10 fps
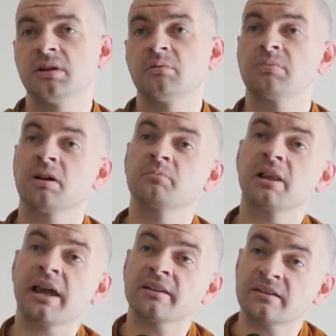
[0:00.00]
but I'm
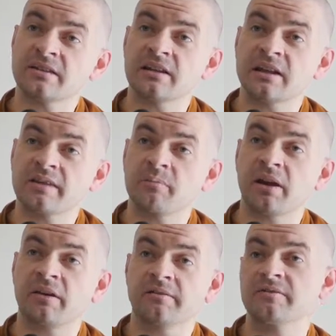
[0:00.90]
glad to see another
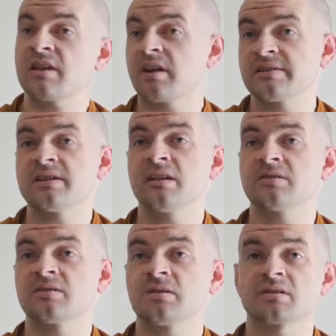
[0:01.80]
pair of size 10
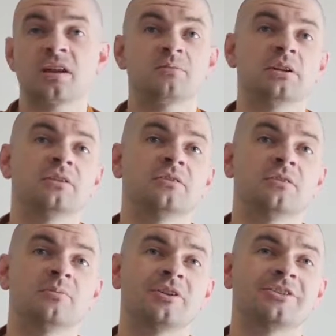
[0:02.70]
socks coming into the
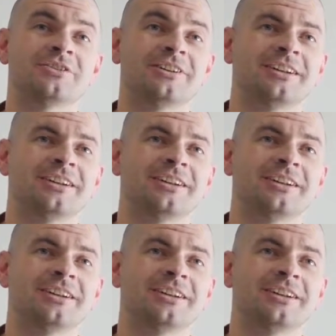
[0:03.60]
monastery.